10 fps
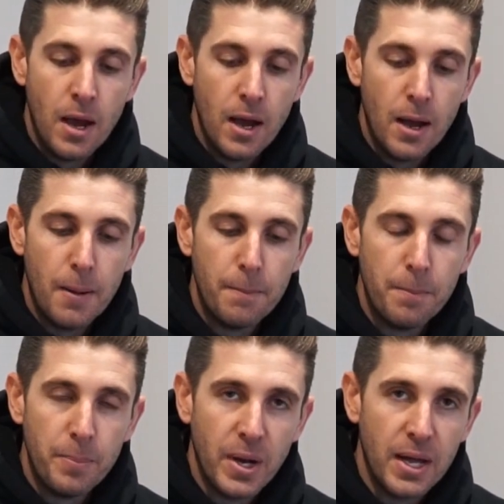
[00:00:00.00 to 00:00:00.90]

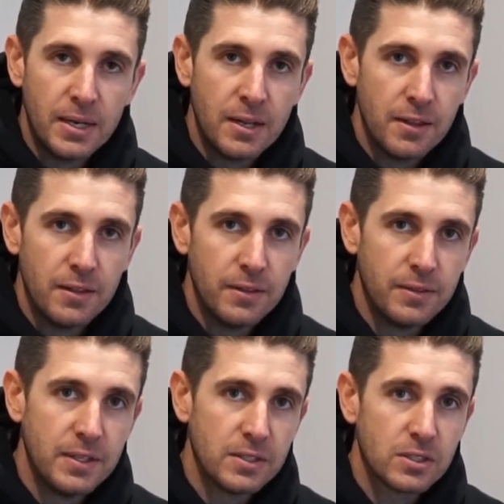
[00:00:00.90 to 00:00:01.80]
But
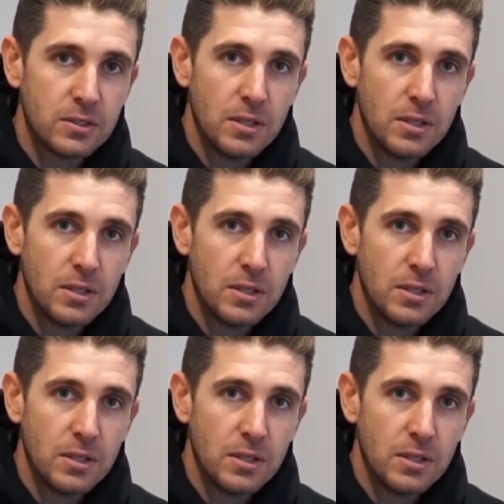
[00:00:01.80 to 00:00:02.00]
this